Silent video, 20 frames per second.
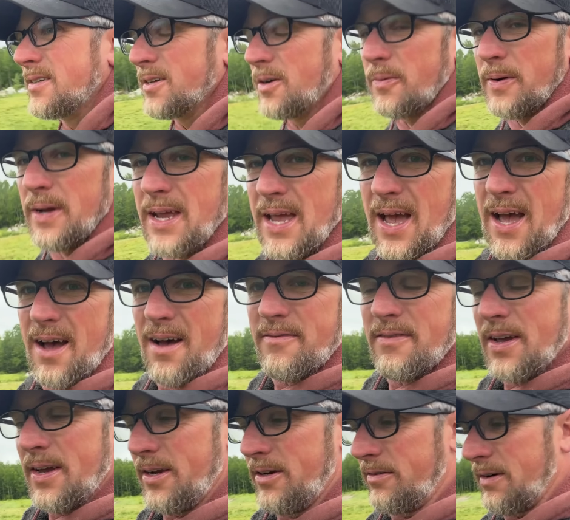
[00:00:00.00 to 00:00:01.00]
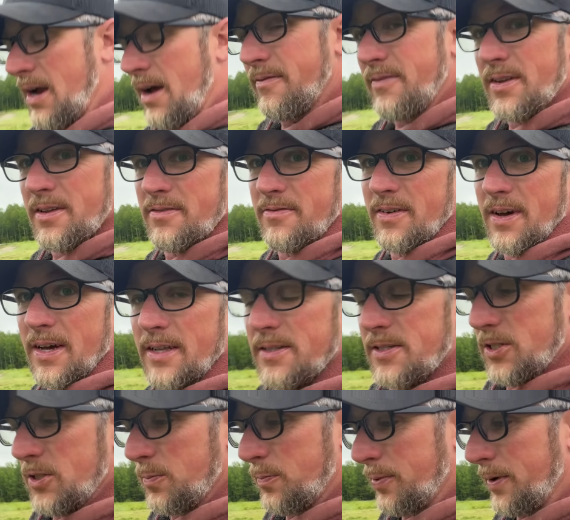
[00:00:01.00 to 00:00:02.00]
So we have a gravity fed
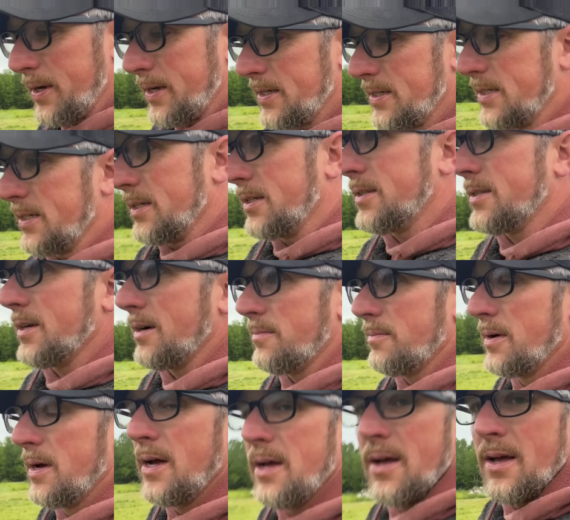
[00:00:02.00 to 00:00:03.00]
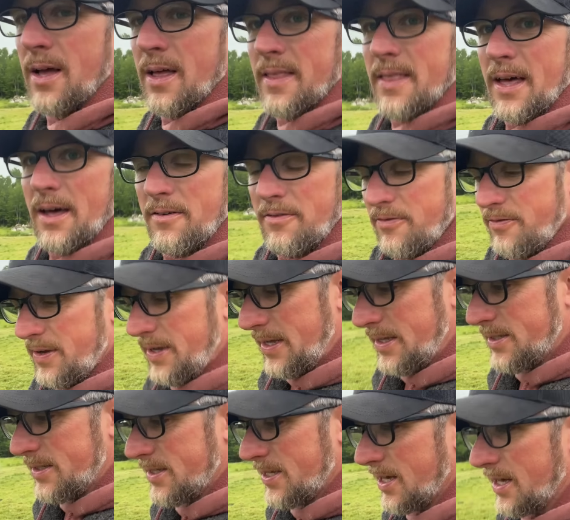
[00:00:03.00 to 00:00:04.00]
spring system that
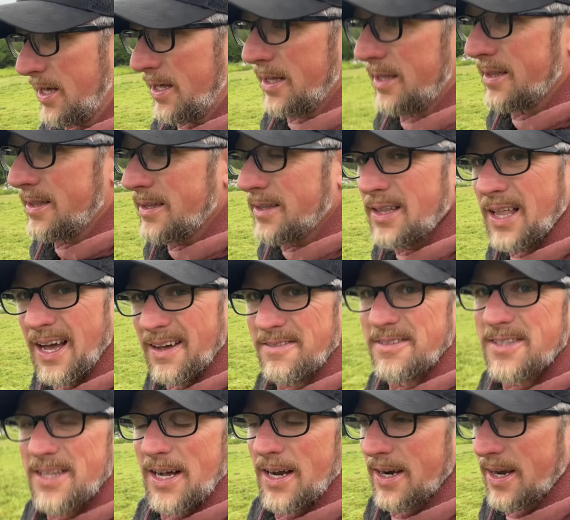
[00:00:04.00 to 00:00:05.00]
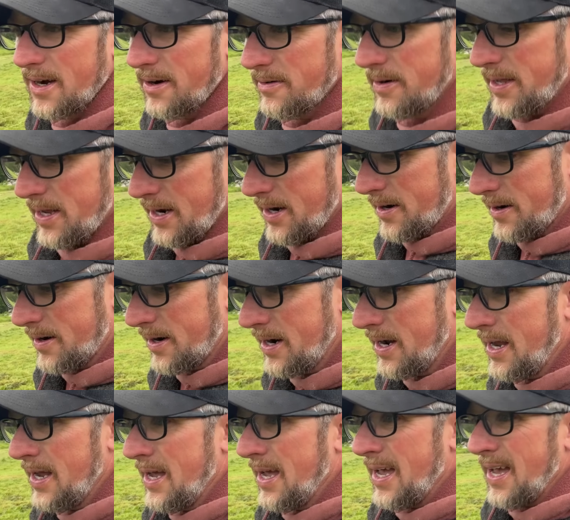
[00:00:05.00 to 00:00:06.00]
feeds the livestock out here
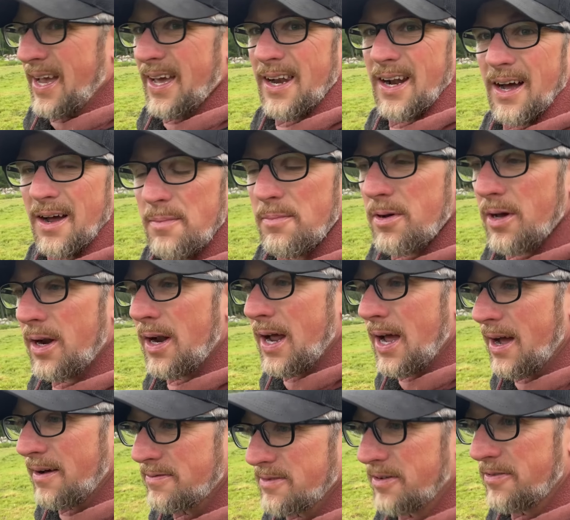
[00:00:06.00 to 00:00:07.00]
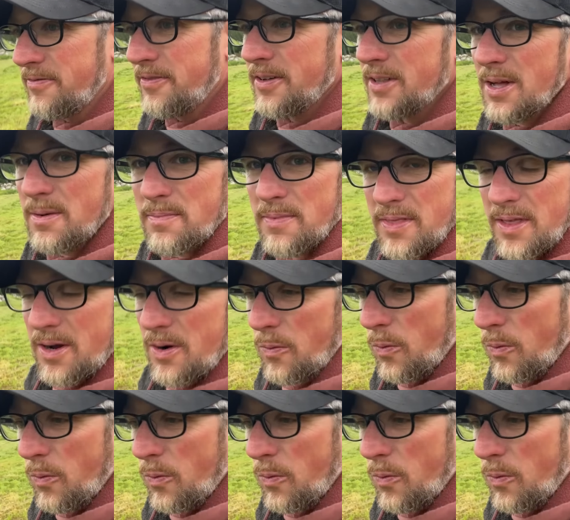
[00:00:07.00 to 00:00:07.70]
and I'm gonna have to fill up their